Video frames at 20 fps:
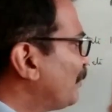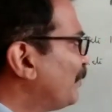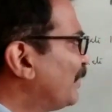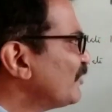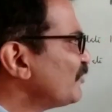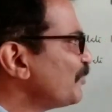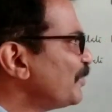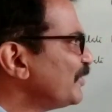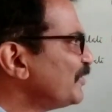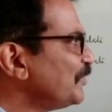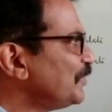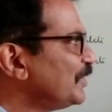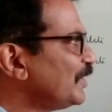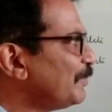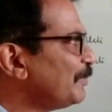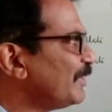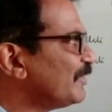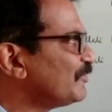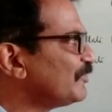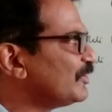but specific
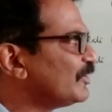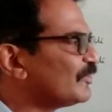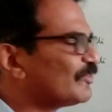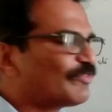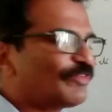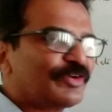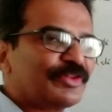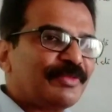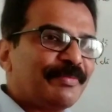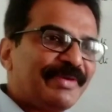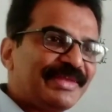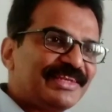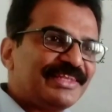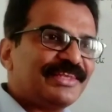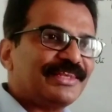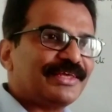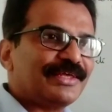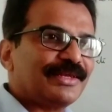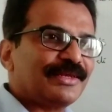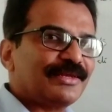capacity is for the
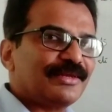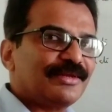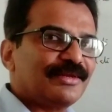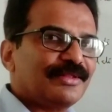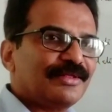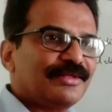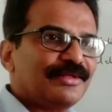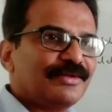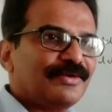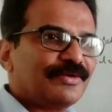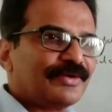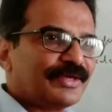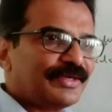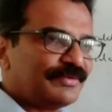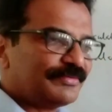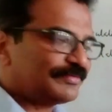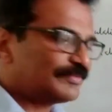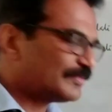material. Okay,